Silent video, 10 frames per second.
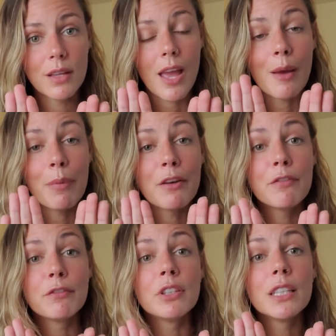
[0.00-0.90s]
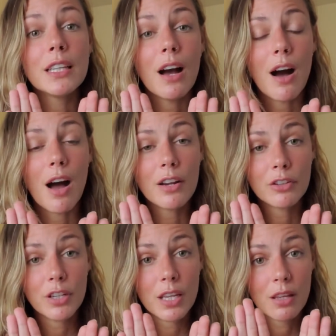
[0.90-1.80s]
And by fully
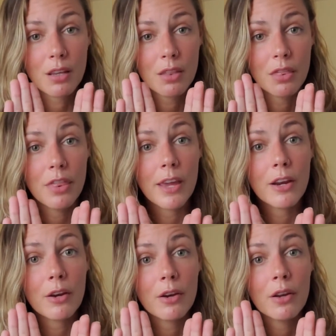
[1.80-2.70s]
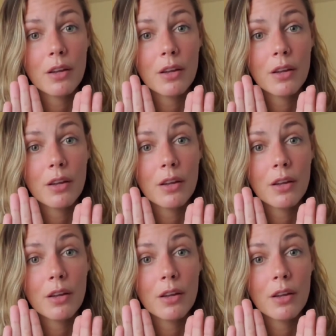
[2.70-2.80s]
honoring their